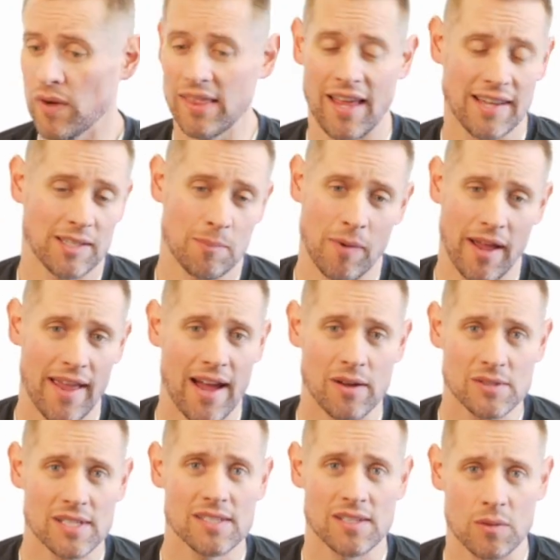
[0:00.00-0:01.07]
We like to buy
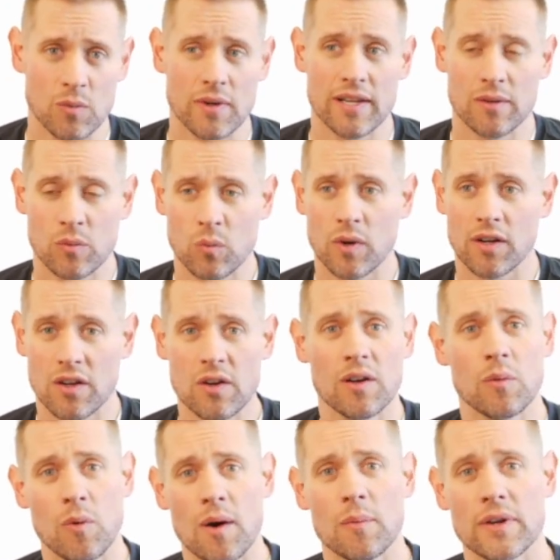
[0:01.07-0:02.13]
houses and we, we're good
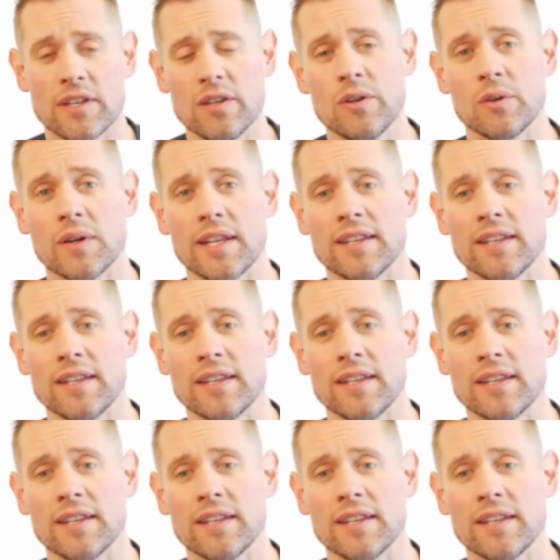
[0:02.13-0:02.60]
at what we do.